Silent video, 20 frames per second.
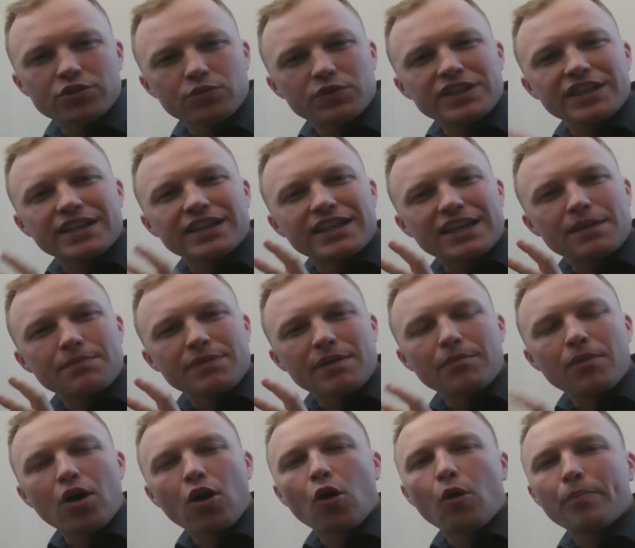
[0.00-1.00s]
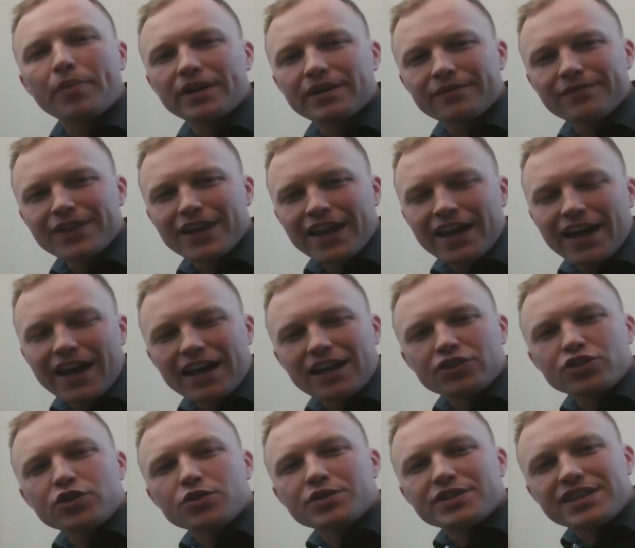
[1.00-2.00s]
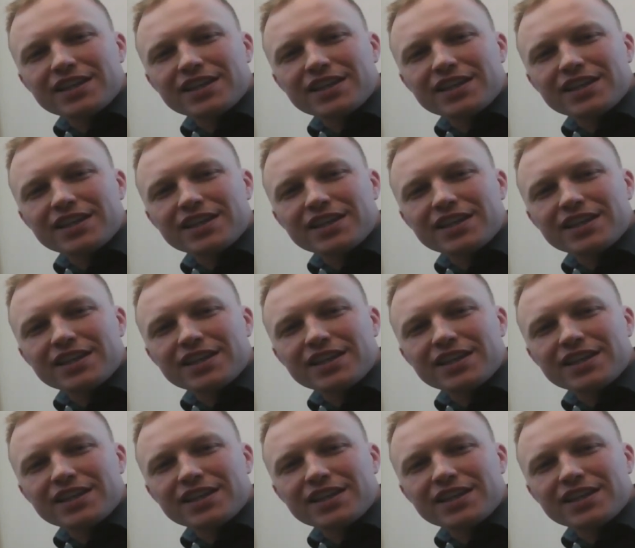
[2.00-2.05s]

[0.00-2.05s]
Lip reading: We need to keep them open and use the